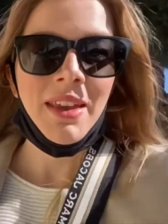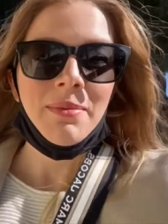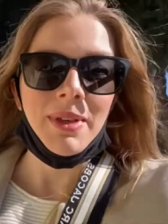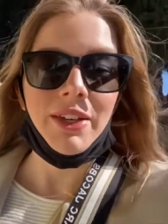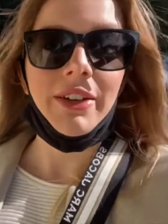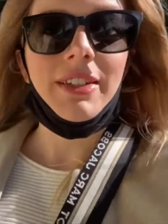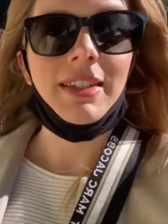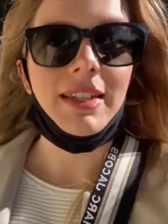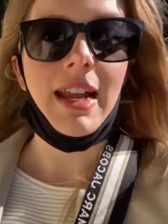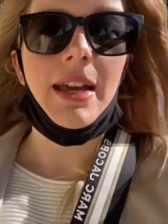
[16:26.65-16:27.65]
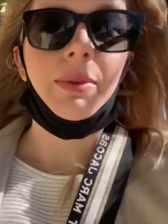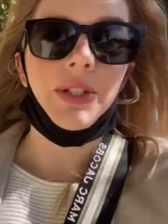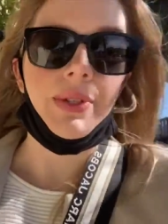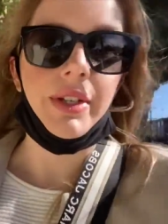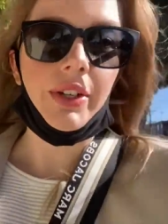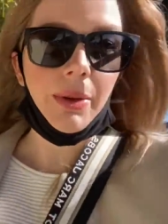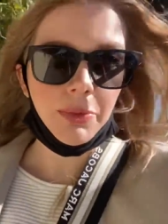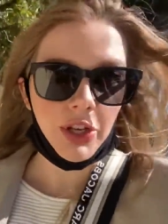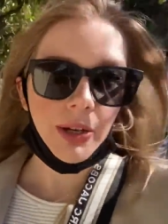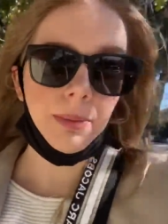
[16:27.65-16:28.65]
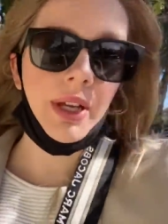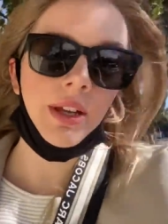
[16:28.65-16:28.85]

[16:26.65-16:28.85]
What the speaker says: because today we're doing a comp shop,